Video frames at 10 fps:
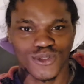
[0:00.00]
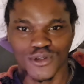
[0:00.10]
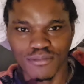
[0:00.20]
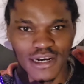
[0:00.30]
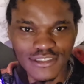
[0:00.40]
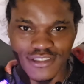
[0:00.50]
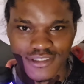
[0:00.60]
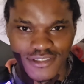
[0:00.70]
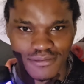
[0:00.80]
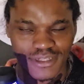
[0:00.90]
too
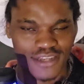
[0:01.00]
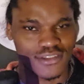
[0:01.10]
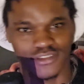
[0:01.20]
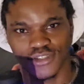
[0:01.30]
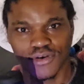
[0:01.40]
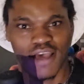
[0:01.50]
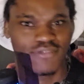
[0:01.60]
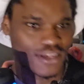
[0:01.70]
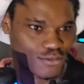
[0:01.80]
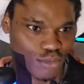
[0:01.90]
much sometimes because she'll have
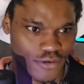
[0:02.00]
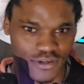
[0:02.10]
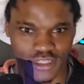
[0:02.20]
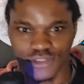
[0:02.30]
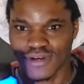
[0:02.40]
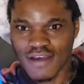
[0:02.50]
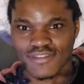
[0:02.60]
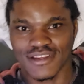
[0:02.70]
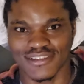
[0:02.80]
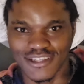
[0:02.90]
this boyfriend, then she'll have
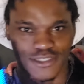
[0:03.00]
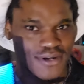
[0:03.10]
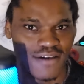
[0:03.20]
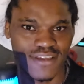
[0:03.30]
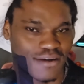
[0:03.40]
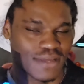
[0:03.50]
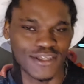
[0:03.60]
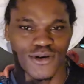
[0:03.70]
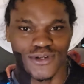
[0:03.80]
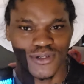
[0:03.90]
this, then she'll have that. I'm like,
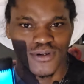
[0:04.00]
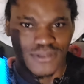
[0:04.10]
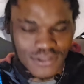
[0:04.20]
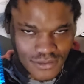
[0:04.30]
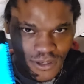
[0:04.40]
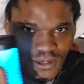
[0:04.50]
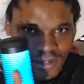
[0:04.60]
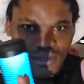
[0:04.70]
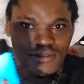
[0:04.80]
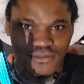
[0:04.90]
yo, just
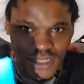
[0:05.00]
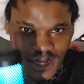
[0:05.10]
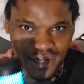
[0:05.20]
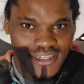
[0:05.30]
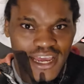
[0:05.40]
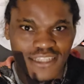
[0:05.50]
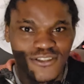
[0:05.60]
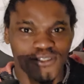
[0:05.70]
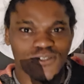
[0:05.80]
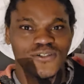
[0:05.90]

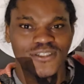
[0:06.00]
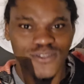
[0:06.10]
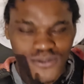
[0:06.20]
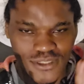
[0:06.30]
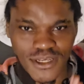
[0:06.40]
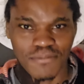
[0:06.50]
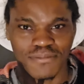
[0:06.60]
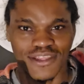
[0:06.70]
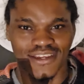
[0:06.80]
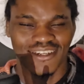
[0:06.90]
condense her into
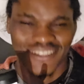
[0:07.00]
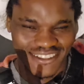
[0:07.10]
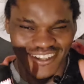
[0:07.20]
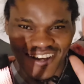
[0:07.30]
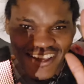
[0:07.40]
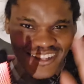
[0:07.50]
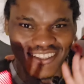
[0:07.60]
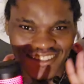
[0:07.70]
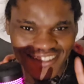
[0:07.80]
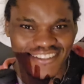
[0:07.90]
something.
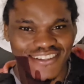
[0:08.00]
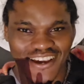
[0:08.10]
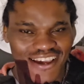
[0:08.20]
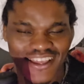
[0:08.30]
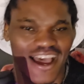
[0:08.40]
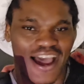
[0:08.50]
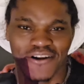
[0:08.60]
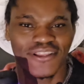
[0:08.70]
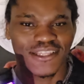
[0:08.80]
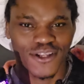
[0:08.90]
I
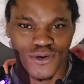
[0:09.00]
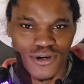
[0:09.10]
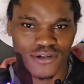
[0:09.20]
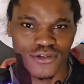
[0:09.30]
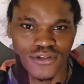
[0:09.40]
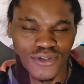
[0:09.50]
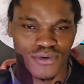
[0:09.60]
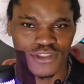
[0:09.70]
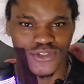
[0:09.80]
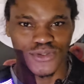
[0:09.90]
don't think they knew
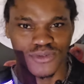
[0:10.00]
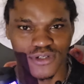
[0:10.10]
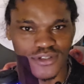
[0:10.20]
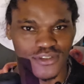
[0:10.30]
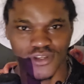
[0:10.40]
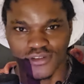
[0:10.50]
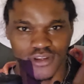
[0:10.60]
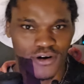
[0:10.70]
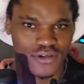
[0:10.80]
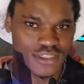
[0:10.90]
what to do with her. So they
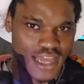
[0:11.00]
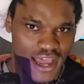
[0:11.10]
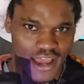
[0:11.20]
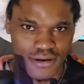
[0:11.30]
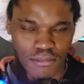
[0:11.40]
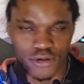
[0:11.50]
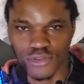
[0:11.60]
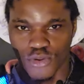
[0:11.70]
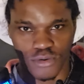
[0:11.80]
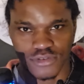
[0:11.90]
always had
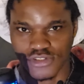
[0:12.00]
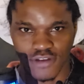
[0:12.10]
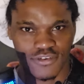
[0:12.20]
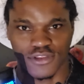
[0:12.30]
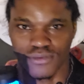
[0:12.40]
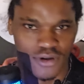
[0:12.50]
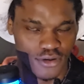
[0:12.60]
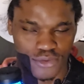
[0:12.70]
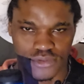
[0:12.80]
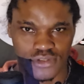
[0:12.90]
throwing stuff at the
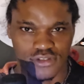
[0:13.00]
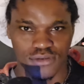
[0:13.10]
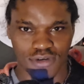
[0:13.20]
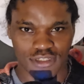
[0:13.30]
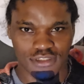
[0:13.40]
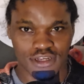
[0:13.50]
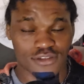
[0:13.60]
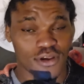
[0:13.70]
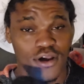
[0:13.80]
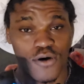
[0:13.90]
wall to see what
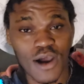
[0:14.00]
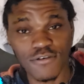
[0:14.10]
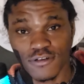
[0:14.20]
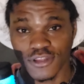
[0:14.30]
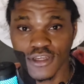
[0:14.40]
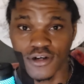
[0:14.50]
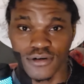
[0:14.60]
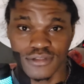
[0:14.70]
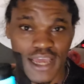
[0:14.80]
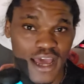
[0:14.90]
sticks. While for
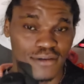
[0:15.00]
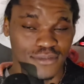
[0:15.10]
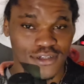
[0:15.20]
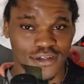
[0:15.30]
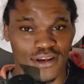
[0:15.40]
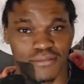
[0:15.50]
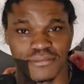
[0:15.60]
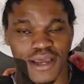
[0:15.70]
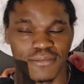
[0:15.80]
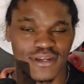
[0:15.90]
Leo, they had him good.
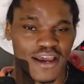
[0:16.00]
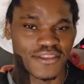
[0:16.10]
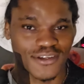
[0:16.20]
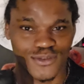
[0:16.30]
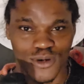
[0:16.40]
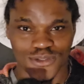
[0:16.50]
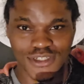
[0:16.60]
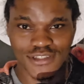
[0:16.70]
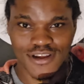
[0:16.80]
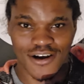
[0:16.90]
I think it's
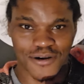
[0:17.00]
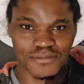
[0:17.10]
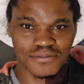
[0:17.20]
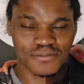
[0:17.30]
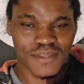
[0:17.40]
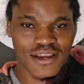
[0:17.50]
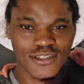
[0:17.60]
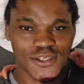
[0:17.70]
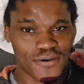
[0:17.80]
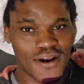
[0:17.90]
mostly
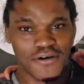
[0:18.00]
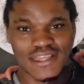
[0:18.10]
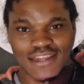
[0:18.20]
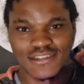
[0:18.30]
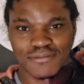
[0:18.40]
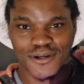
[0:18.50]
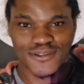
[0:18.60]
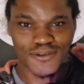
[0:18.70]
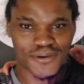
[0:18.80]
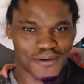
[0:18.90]
Terrell that did most
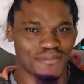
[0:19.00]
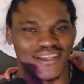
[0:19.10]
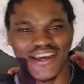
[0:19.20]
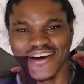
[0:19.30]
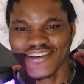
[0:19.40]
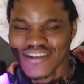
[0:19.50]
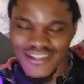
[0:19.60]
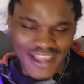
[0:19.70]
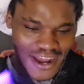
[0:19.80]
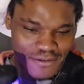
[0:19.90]
of the work. But yeah,
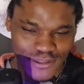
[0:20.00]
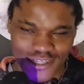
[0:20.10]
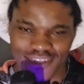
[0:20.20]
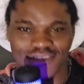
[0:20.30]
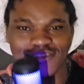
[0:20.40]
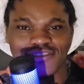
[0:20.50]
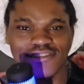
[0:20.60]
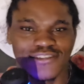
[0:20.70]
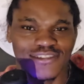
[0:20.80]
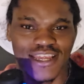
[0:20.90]
they had him good. It's
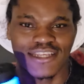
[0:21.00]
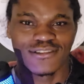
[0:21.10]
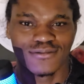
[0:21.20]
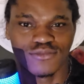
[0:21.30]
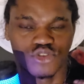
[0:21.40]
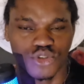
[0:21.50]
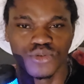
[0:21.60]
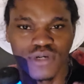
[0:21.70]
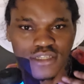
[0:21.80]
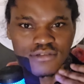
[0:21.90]
just they didn't
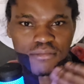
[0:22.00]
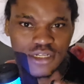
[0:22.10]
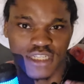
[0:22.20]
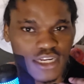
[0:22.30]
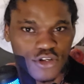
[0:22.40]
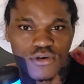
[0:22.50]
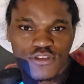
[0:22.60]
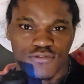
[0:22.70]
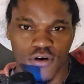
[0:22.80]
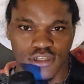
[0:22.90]
do as much. They didn't go as
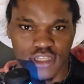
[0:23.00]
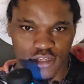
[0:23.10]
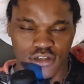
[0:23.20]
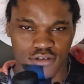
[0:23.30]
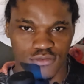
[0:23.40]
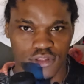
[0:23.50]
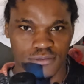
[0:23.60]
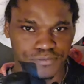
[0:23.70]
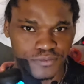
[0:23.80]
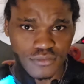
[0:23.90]
far as they could have with him.